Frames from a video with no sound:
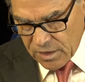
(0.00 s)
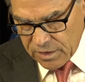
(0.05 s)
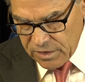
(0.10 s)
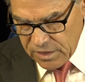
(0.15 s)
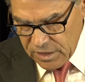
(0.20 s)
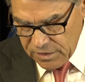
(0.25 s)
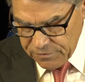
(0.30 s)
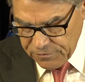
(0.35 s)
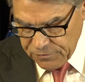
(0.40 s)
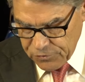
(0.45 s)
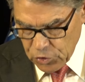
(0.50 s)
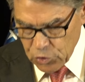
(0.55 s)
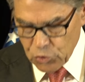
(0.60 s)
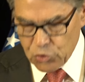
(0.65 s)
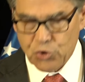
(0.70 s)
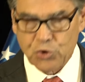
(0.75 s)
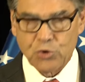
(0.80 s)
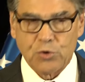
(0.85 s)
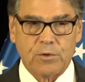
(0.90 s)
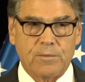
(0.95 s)
the
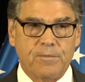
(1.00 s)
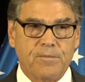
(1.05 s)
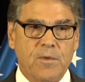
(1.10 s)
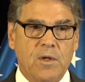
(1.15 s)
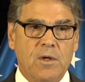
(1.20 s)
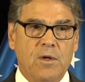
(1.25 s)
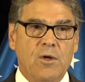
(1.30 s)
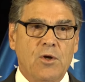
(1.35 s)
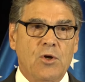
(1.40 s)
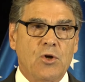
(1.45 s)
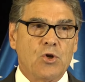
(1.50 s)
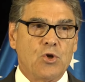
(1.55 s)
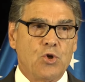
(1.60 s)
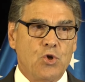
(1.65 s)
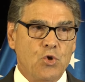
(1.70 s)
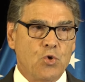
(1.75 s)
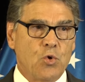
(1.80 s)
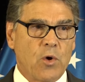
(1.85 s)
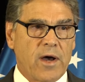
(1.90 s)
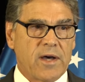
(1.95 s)
future
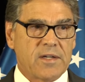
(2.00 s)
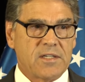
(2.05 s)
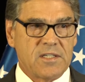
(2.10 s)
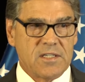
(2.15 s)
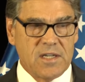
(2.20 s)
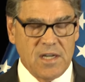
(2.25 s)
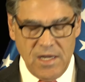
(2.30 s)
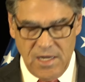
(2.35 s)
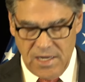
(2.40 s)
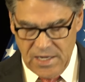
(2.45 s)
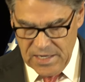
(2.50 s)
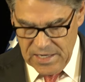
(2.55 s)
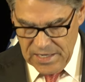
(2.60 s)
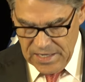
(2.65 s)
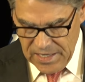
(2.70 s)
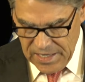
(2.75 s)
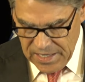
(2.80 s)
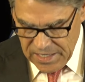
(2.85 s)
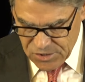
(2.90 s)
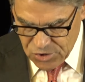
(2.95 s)
U.S.
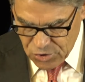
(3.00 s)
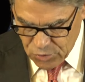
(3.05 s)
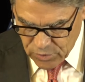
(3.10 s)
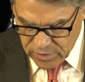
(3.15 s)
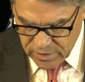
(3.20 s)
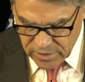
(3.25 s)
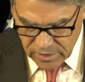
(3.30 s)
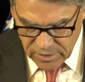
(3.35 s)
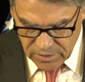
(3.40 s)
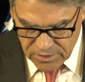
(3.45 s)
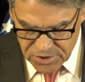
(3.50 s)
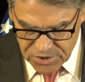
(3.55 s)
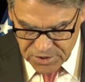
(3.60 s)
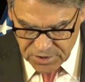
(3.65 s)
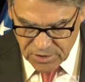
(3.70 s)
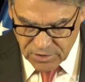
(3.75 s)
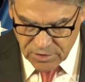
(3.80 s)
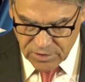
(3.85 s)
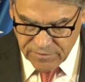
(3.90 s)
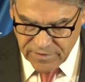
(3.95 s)
Israel
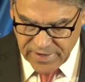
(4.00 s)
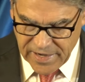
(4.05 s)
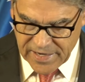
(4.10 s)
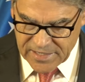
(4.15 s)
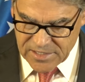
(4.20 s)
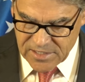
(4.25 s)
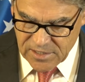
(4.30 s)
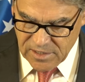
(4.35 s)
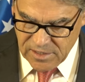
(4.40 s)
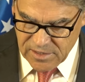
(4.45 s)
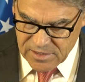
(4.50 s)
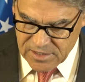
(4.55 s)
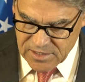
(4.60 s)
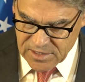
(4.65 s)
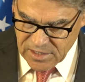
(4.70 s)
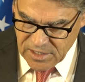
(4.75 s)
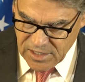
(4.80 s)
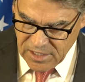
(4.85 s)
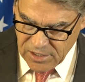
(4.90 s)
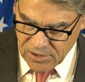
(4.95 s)
Center of Excellence
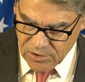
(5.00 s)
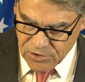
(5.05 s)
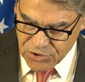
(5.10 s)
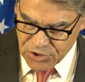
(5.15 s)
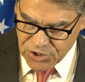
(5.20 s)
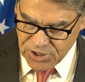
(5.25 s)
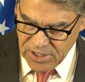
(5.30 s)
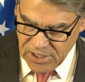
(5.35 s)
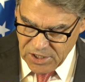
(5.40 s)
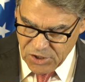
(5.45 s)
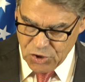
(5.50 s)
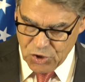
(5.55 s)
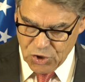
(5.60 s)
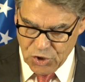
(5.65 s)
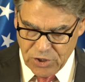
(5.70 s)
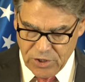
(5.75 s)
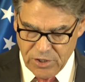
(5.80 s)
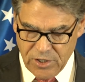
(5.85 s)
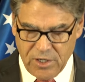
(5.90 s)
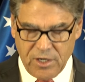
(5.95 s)
in Energy
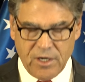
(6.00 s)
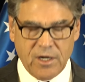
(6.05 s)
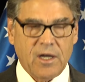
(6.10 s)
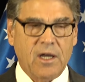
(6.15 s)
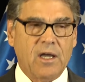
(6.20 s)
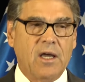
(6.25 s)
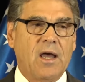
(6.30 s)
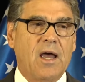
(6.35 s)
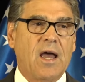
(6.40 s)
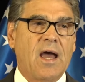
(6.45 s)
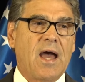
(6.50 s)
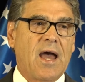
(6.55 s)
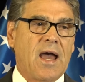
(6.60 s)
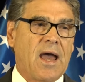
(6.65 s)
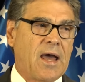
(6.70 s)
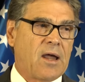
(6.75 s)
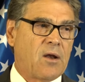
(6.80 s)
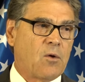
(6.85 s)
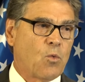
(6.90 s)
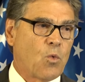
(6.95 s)
Engineering
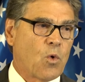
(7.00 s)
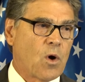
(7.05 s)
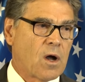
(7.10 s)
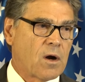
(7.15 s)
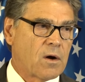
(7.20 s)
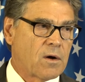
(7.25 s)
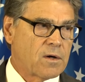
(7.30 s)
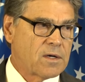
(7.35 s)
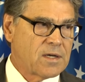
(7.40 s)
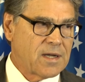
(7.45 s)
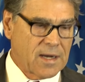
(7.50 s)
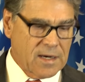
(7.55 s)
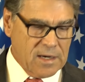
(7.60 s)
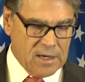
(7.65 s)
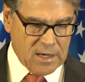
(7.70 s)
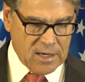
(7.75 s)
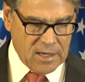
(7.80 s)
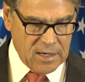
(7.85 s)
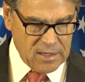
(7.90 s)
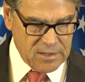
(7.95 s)
and Water
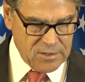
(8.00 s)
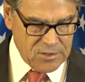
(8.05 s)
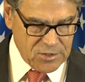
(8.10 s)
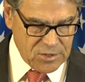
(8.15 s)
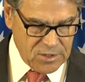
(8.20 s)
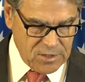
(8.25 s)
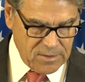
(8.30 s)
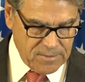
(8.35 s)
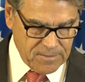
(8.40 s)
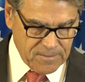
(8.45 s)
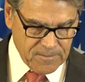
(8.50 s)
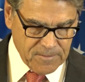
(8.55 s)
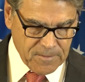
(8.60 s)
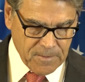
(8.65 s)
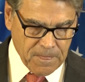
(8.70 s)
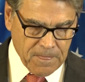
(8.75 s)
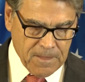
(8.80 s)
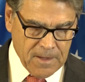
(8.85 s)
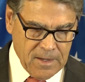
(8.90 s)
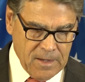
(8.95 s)
Technology.
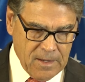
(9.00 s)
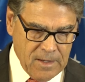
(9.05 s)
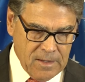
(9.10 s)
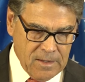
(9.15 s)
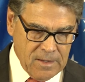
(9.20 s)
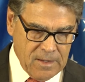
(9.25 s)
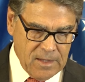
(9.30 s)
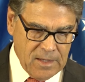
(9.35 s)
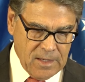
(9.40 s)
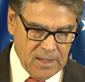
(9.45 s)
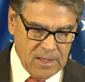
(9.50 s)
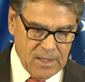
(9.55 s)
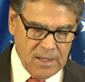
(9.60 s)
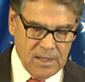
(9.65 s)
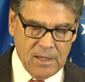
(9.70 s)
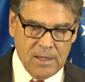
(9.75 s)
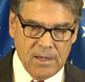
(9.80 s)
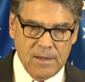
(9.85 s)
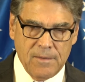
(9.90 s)
The